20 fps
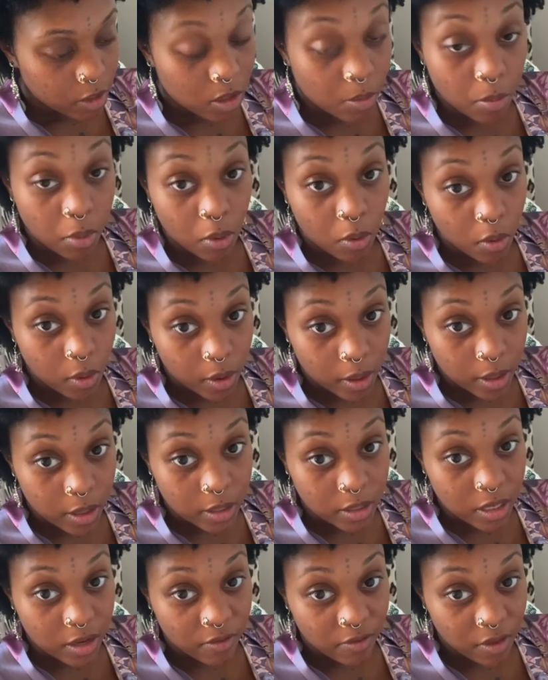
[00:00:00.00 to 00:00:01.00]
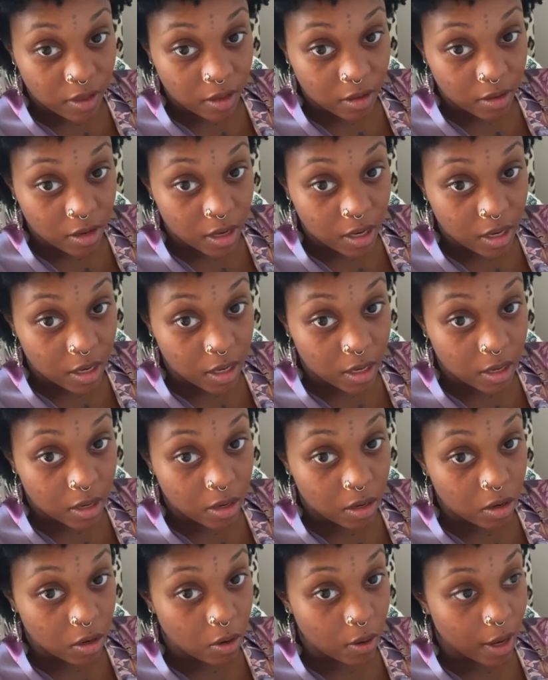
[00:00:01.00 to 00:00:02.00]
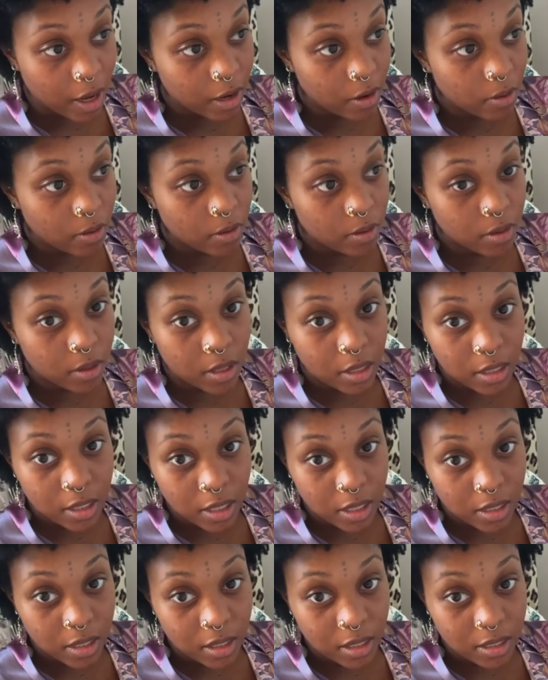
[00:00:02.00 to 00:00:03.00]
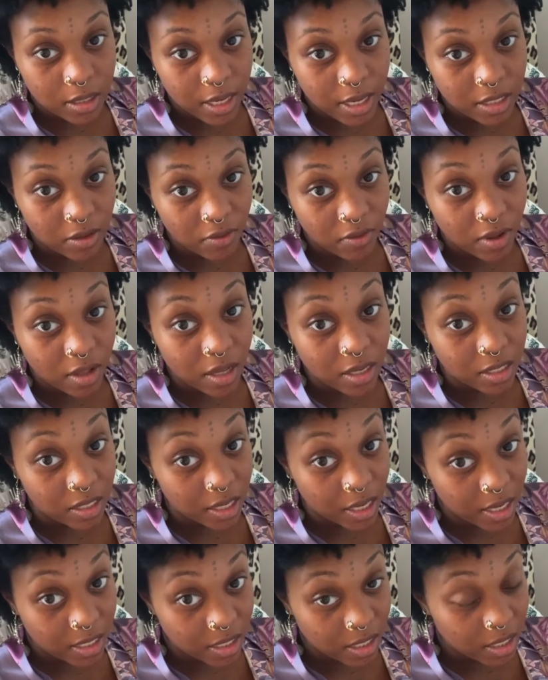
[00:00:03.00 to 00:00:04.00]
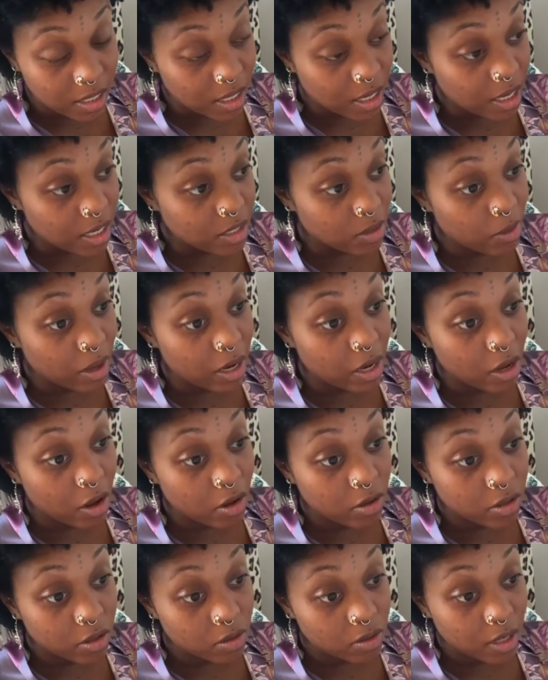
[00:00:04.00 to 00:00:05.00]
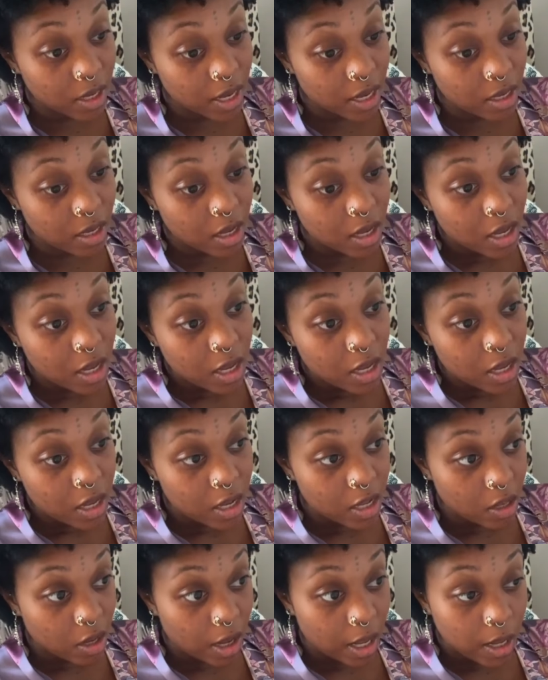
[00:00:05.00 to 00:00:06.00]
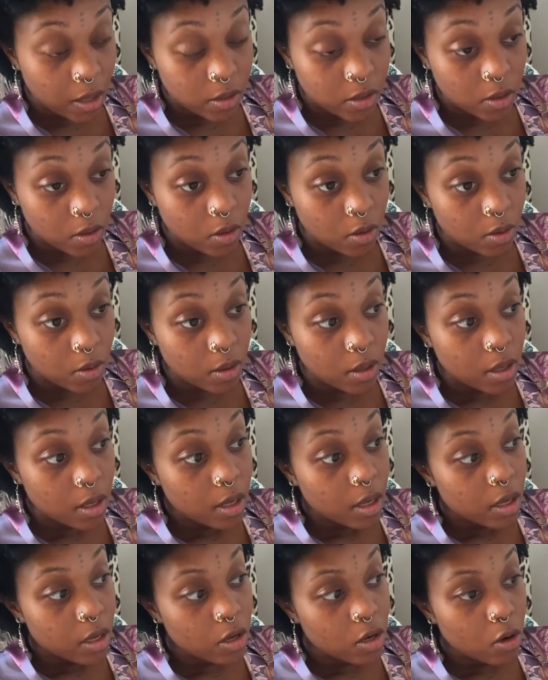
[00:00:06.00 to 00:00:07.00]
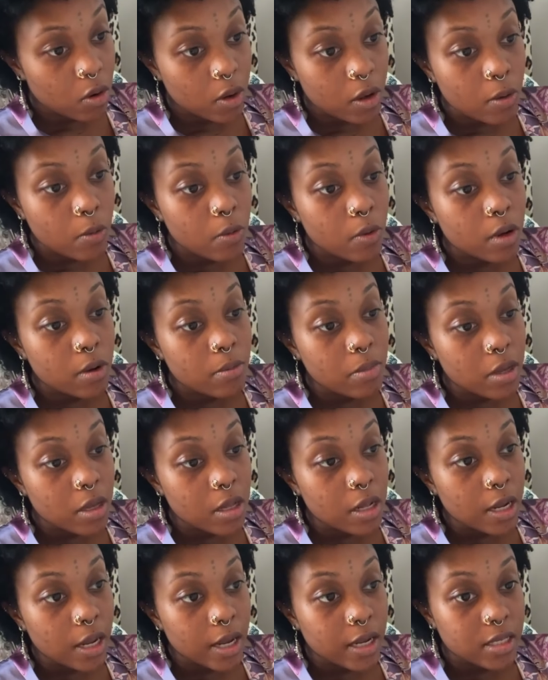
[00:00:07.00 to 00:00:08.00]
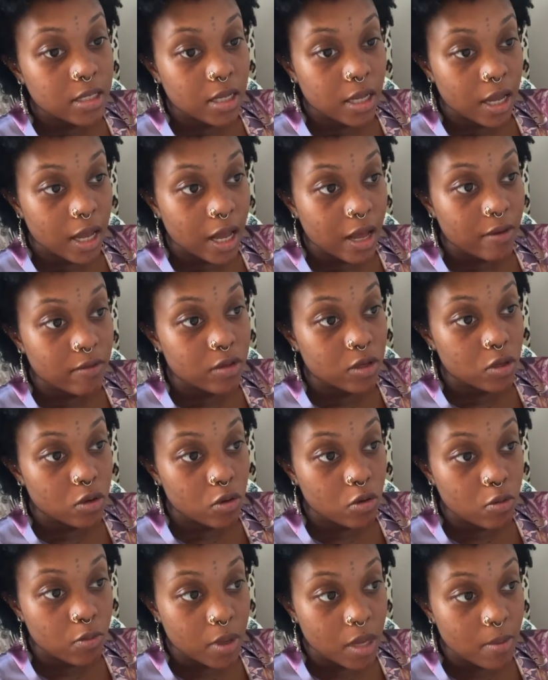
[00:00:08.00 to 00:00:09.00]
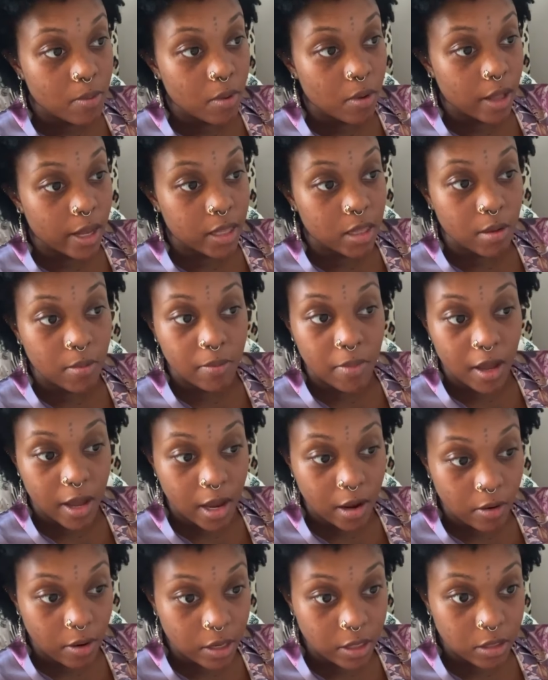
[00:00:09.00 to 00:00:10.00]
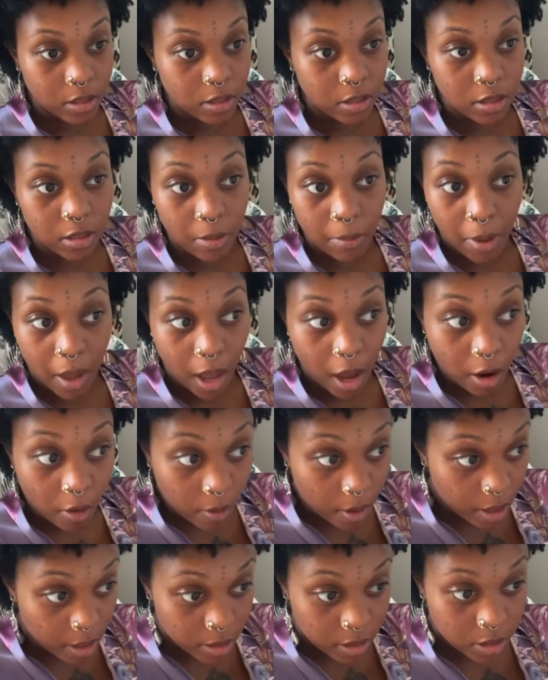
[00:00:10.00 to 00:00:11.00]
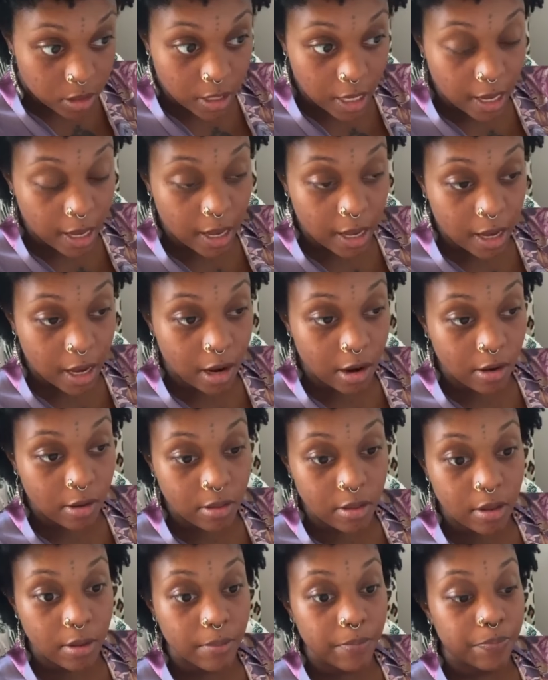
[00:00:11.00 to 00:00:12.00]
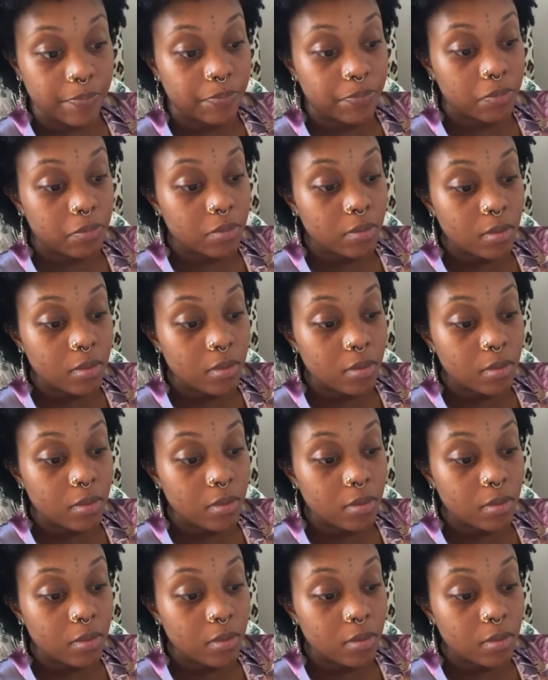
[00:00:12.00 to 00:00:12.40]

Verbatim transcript: support is definitely needed. You know, I don't. It does. It takes a village. Yes, it does, and it also take in the household. You know, it would be nice to have two people, like the parents, the parents taking care of them.